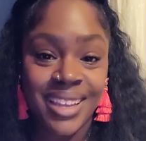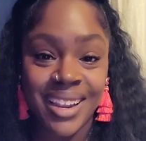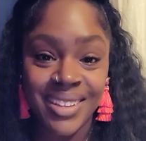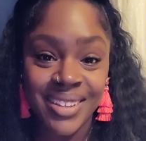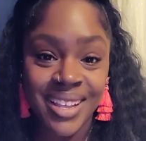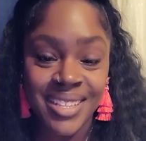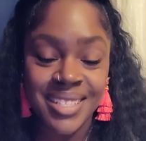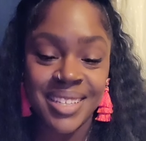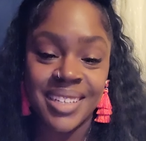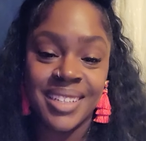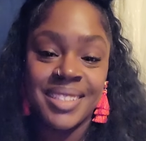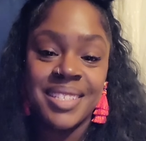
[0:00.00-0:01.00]
are you guys
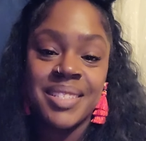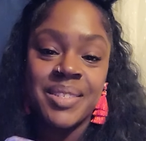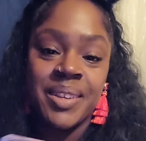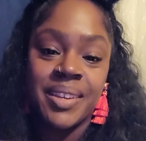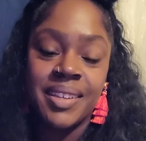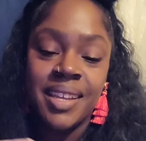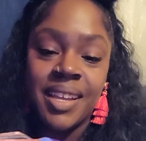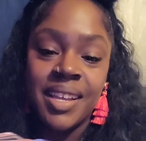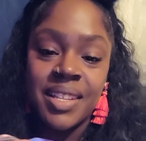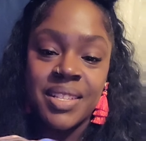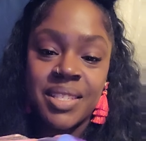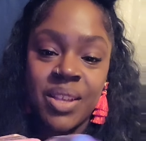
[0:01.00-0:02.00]
looking at this? Okay.
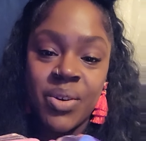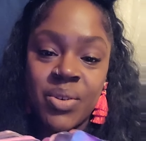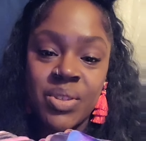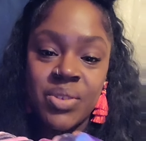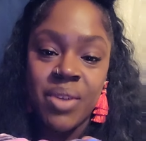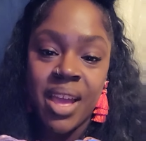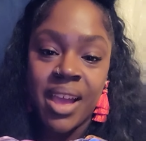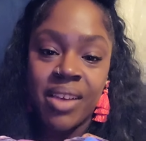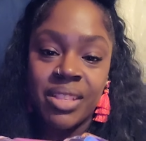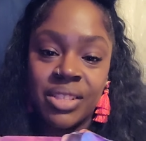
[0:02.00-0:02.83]
So you have